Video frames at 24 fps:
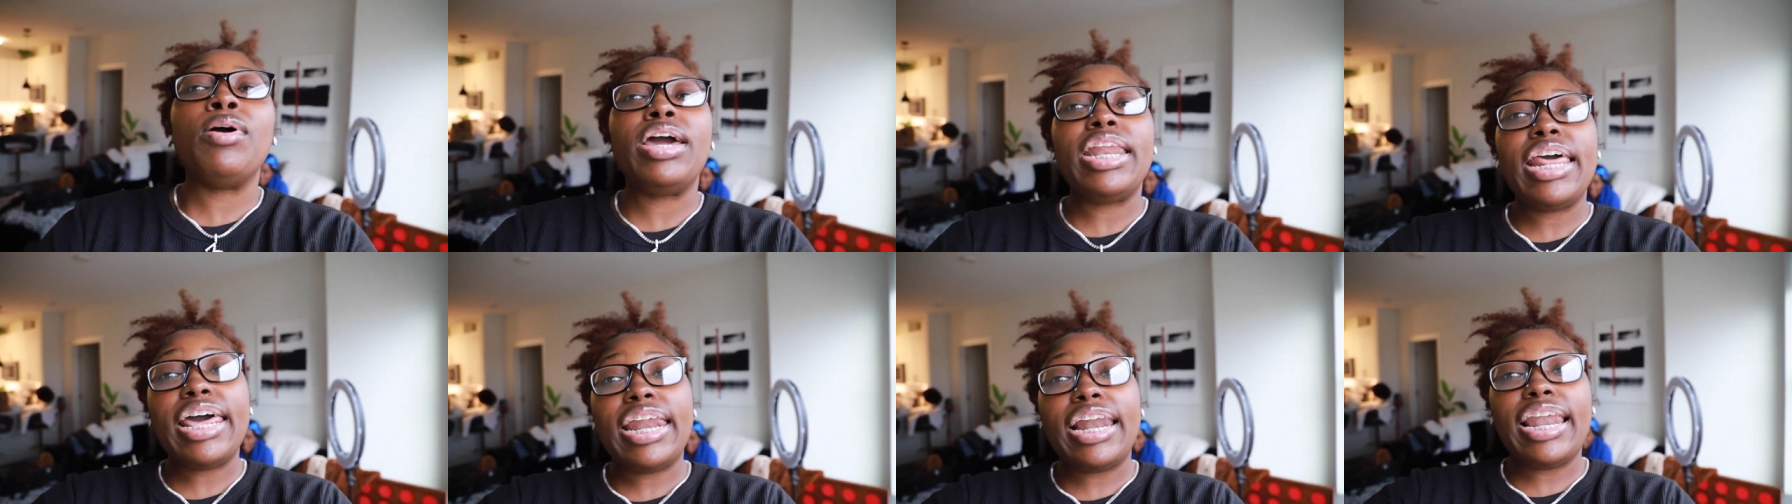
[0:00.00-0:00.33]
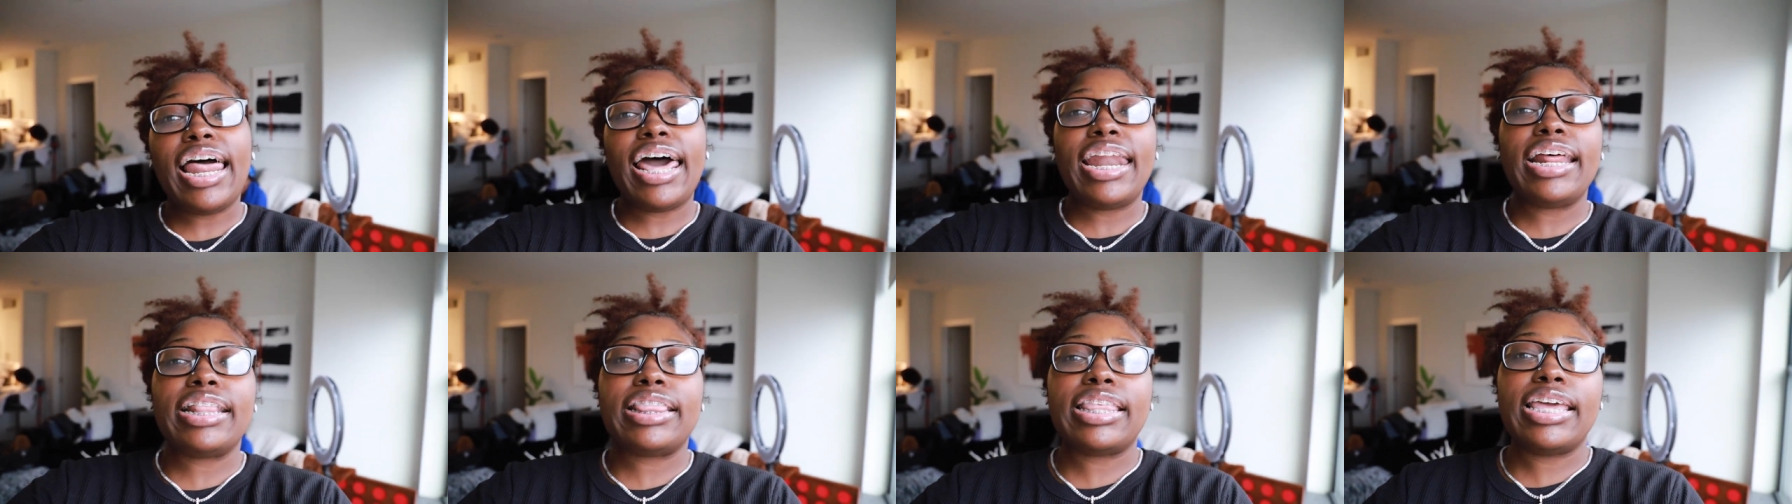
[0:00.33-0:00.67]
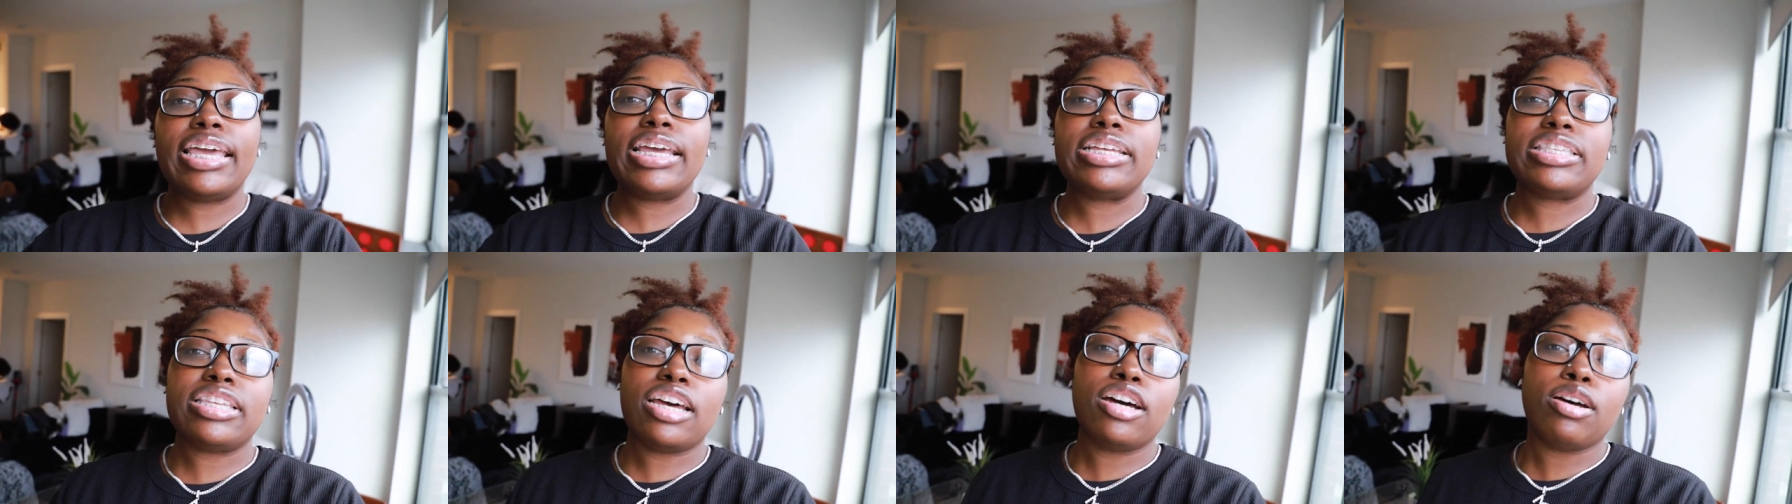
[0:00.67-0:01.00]
We did a lot of
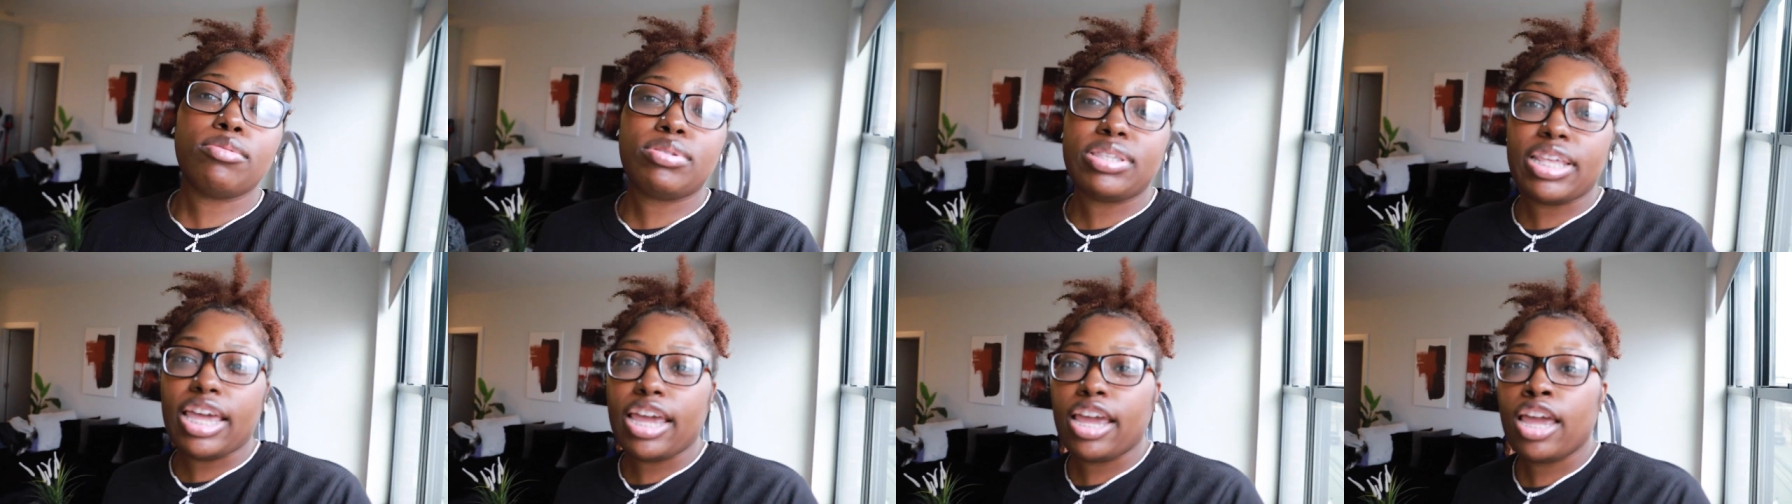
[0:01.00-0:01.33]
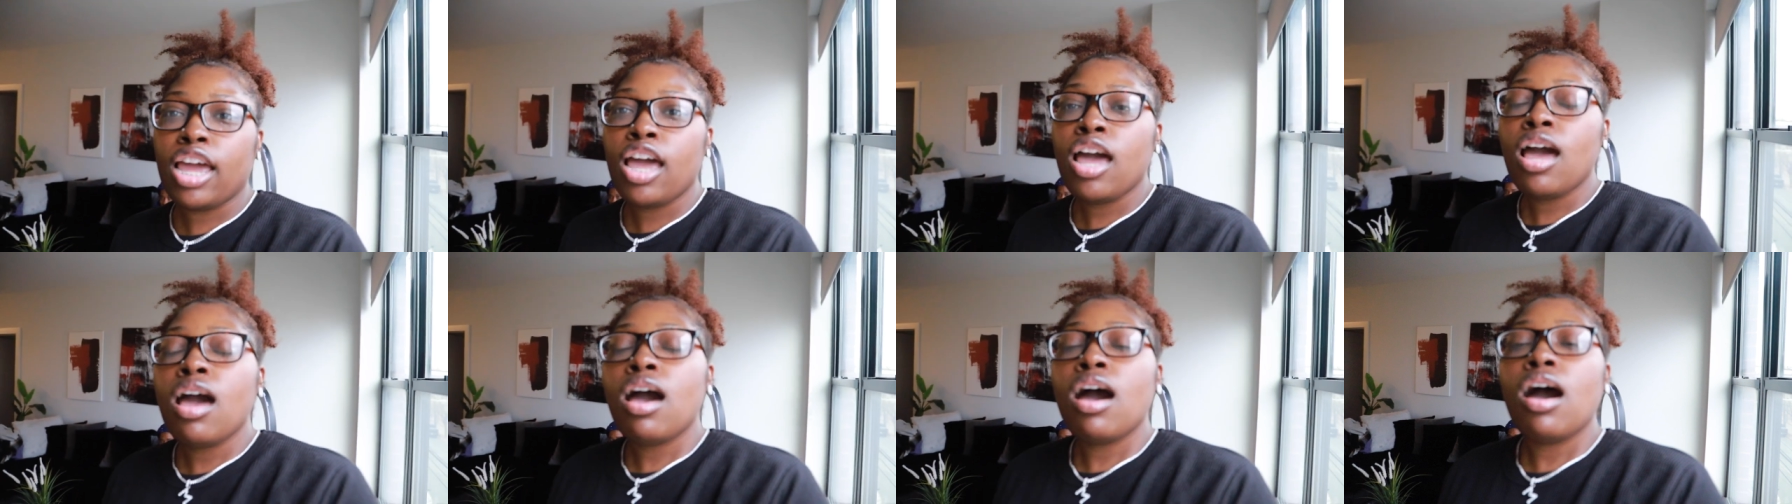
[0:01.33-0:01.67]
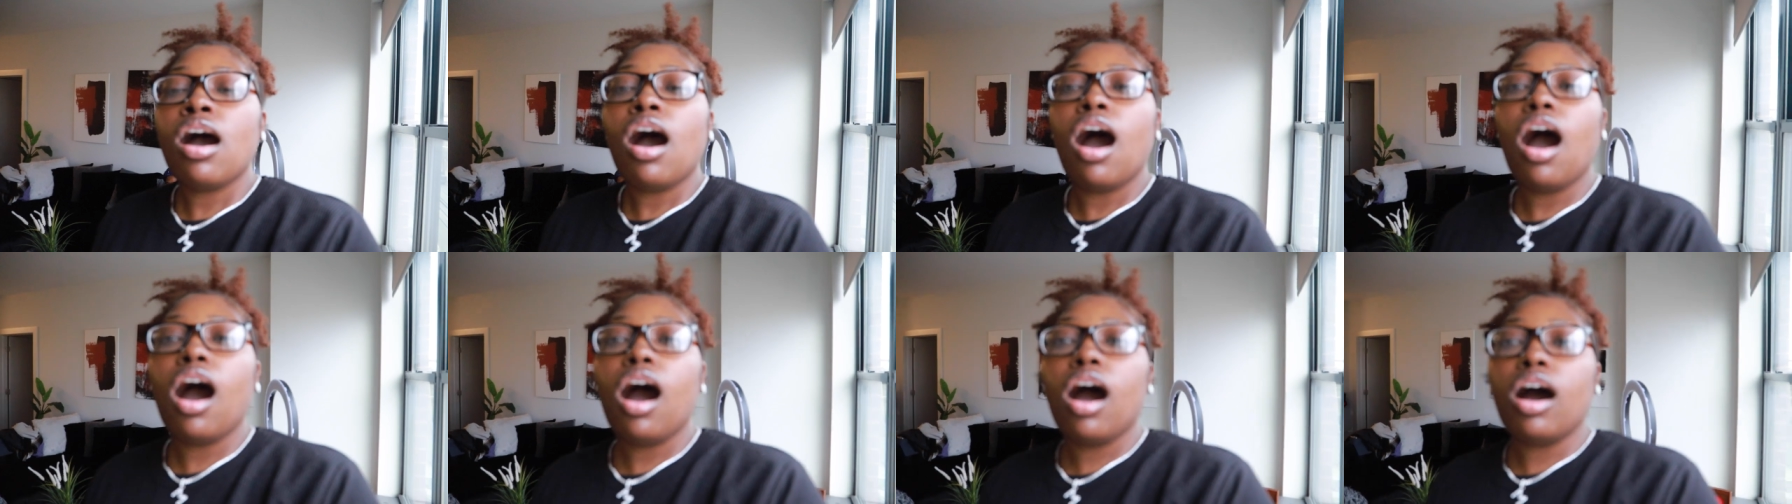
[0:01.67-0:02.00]
things upstate.
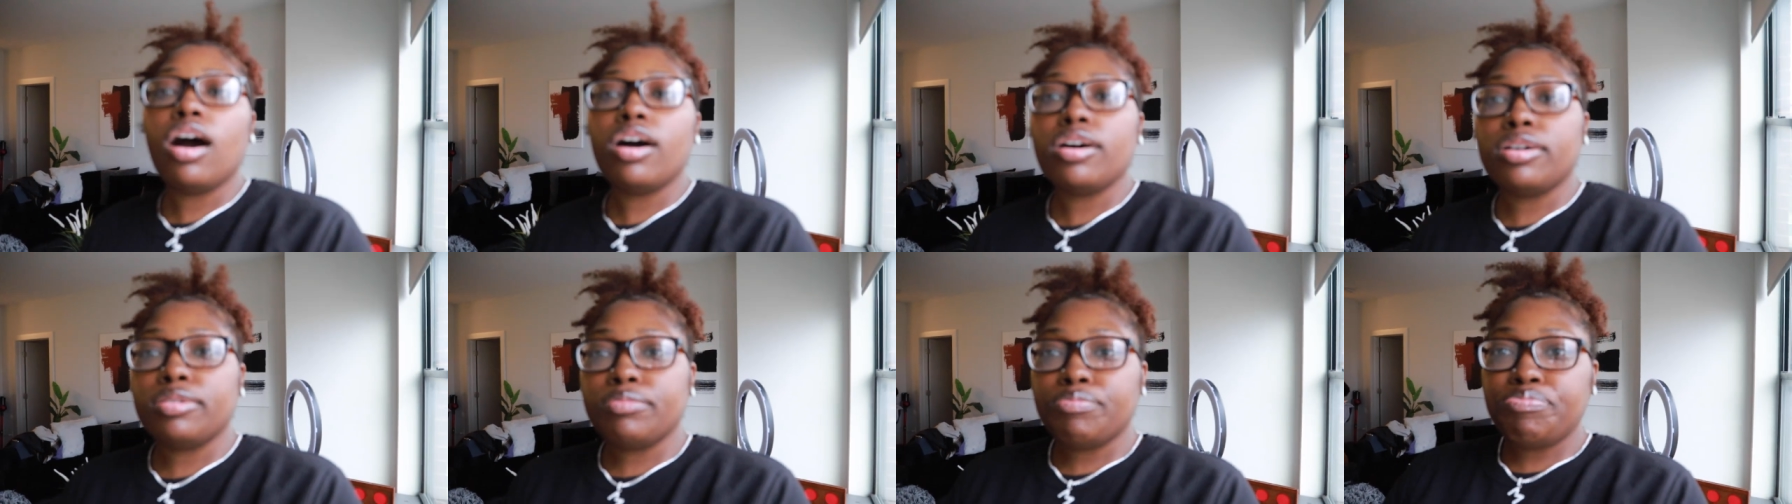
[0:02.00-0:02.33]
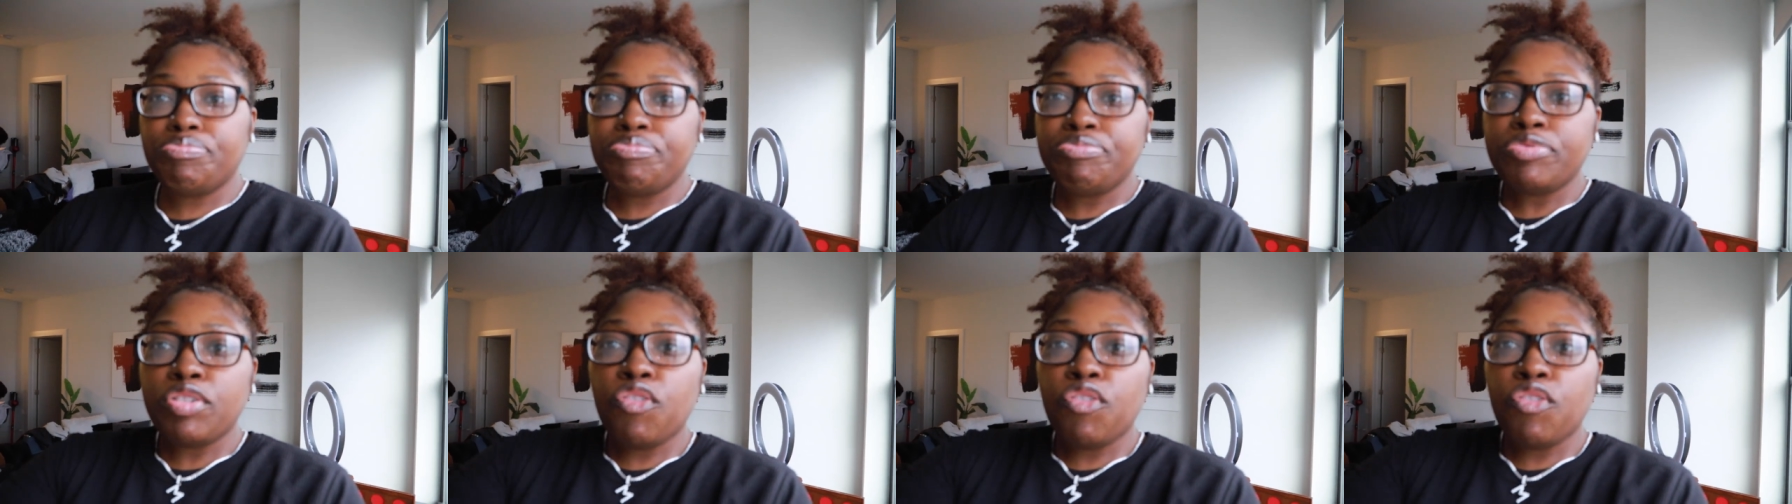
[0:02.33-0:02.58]
Um,